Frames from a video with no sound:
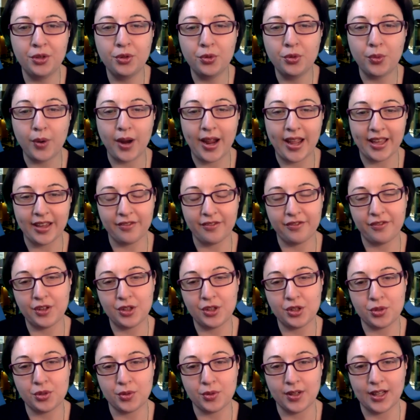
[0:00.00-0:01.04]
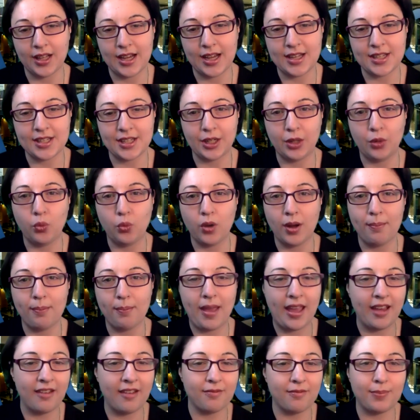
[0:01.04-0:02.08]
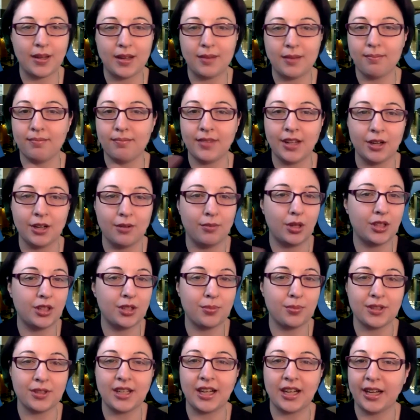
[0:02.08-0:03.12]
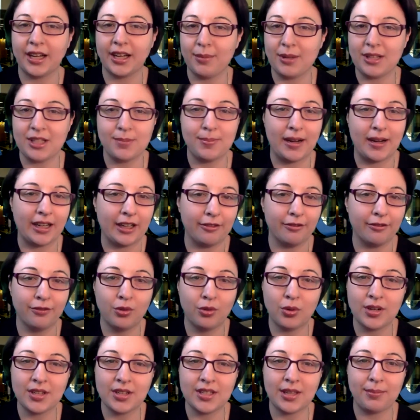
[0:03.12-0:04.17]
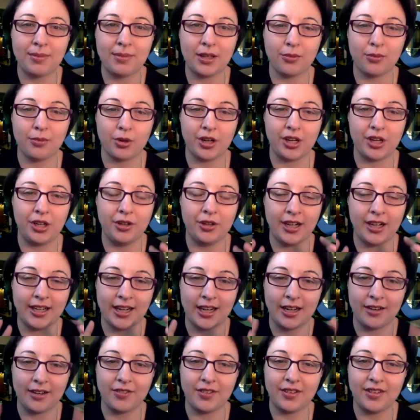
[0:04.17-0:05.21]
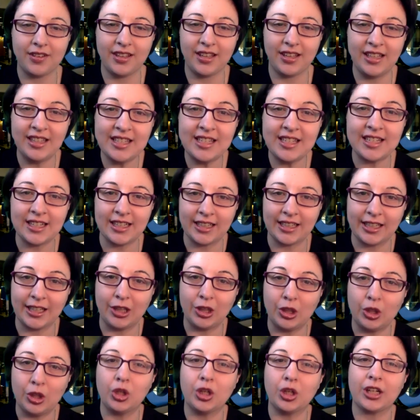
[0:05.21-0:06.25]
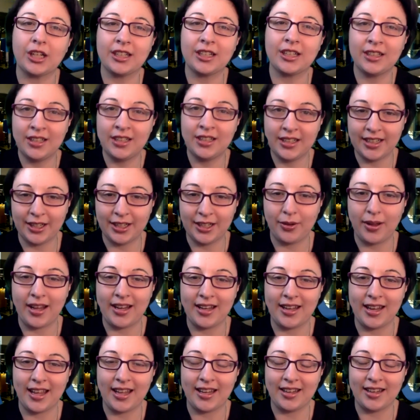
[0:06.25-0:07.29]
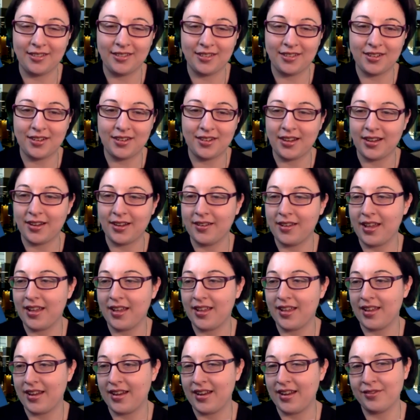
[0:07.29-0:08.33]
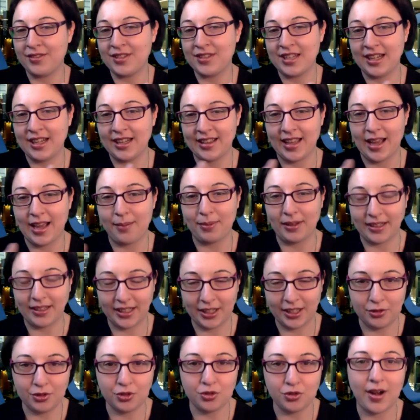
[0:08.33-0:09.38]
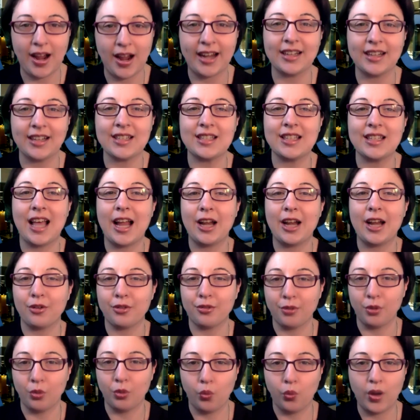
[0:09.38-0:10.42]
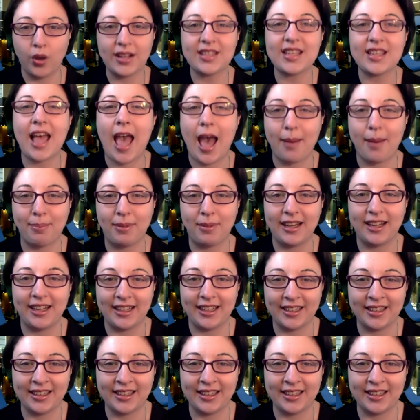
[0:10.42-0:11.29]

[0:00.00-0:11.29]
way of visualizing what may have been multiple documents back and forth, something where you can kind of instantly look, and I've seen in the app like drag a slider through what's happening,